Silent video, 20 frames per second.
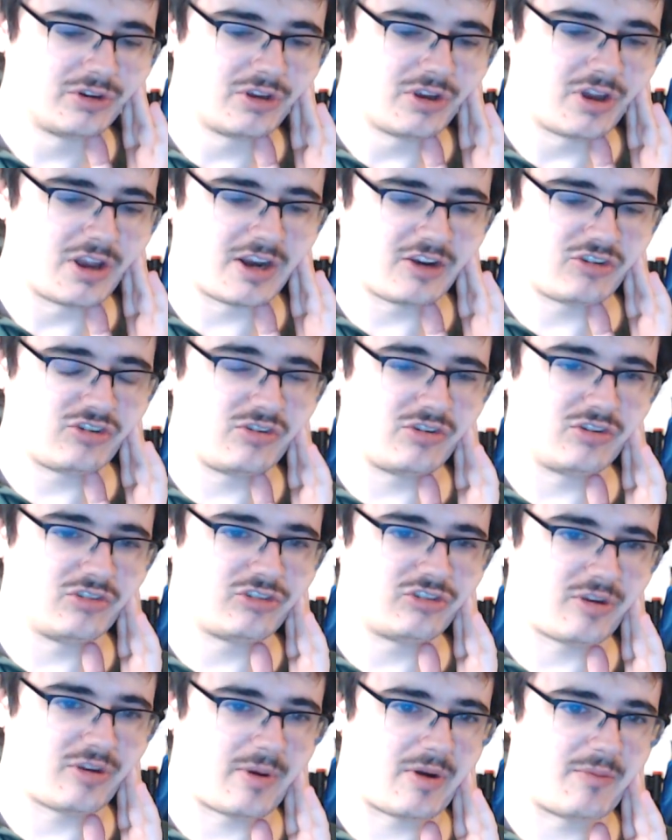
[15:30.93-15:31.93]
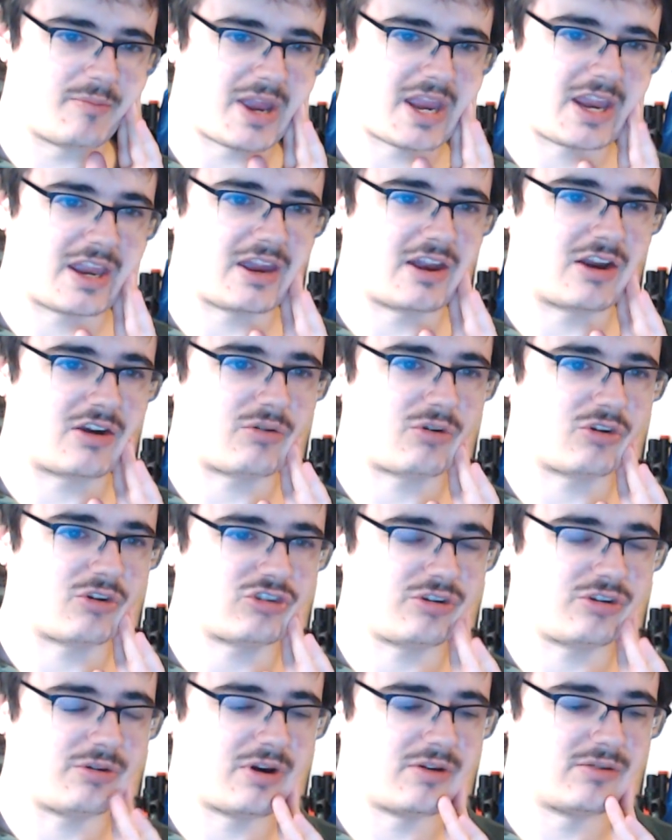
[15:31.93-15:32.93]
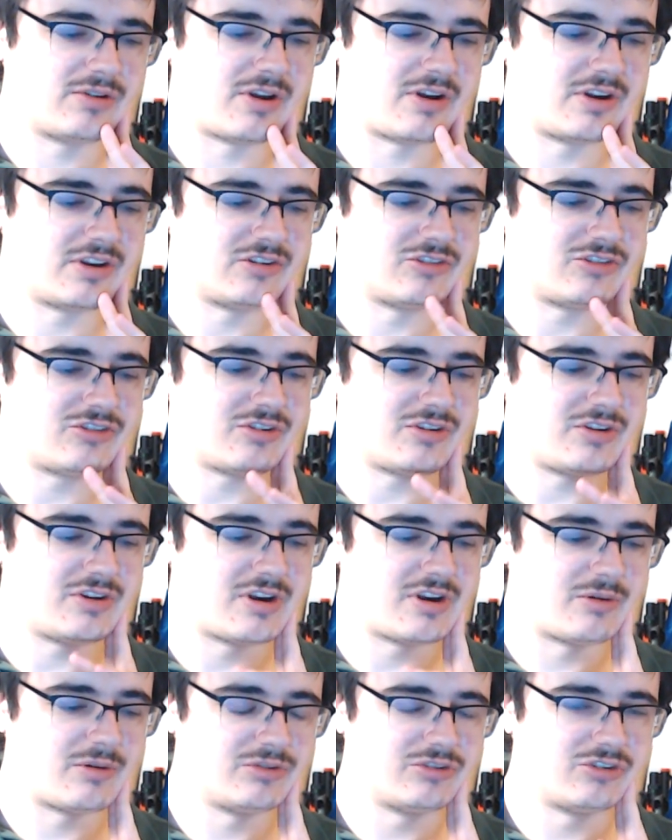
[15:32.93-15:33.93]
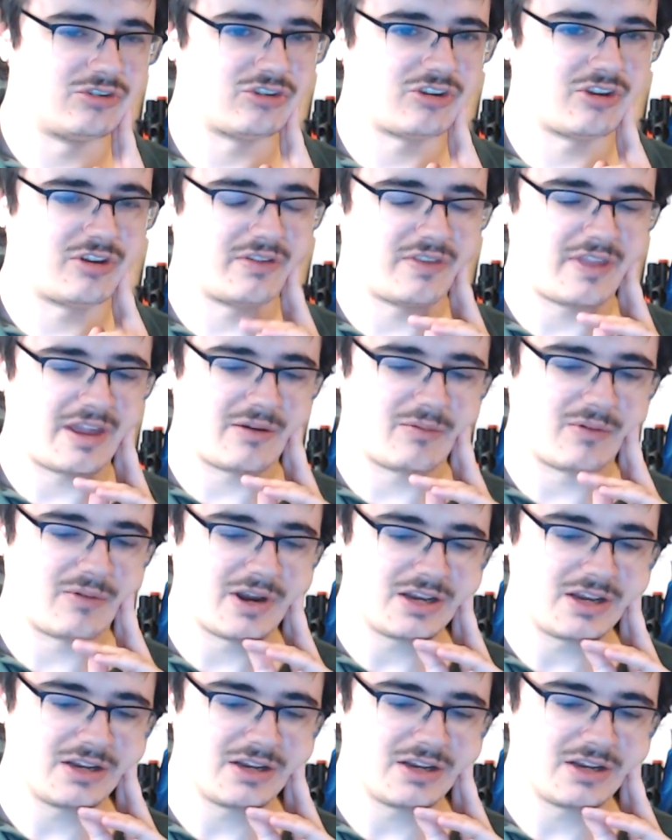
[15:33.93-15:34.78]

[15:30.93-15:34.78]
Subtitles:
unless you can somehow make it across your own lines, you know, and desert that way.